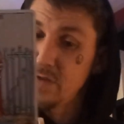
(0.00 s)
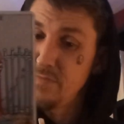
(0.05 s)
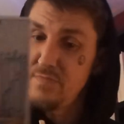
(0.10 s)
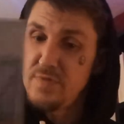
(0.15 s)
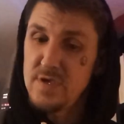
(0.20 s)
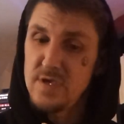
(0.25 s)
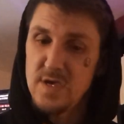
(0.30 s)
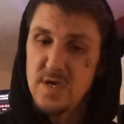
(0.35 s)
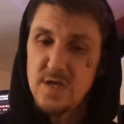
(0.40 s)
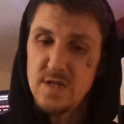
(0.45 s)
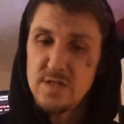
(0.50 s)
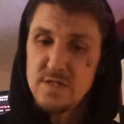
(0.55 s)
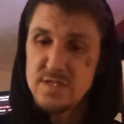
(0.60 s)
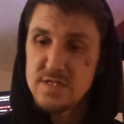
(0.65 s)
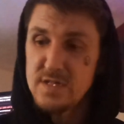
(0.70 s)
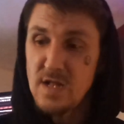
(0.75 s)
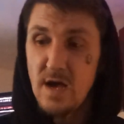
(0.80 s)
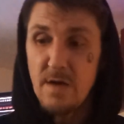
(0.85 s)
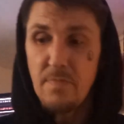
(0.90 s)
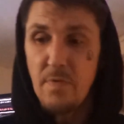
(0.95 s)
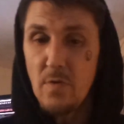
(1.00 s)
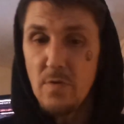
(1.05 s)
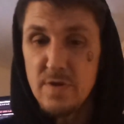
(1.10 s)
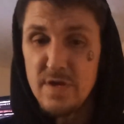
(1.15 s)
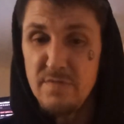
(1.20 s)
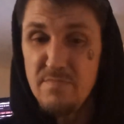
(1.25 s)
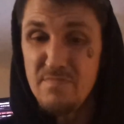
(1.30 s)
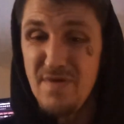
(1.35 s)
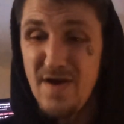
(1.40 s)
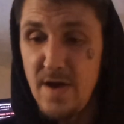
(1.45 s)
could be it. Stop
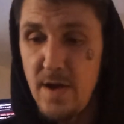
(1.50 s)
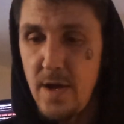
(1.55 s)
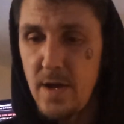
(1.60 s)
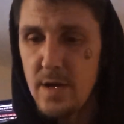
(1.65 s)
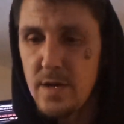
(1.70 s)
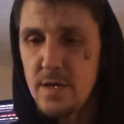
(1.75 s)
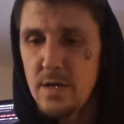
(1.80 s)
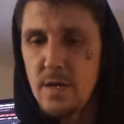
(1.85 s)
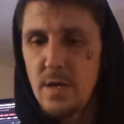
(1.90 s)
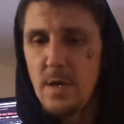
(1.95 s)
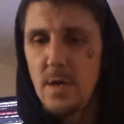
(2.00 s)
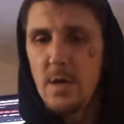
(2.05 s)
holding back,